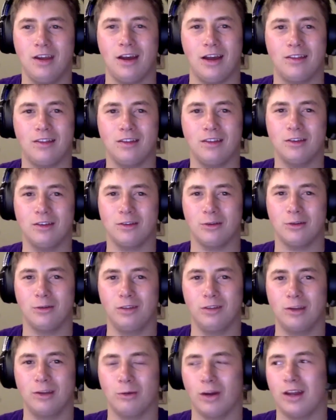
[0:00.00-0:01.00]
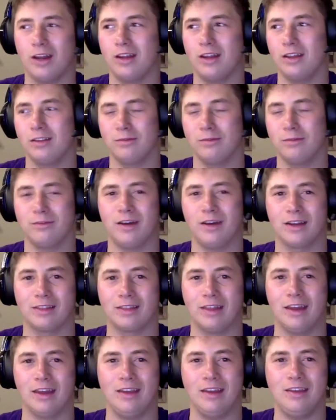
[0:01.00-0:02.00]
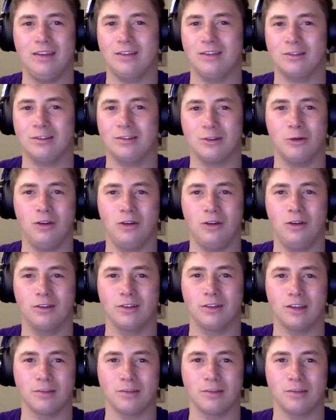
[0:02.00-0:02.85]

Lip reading: I think you're totally right in the fact that he is so hungry.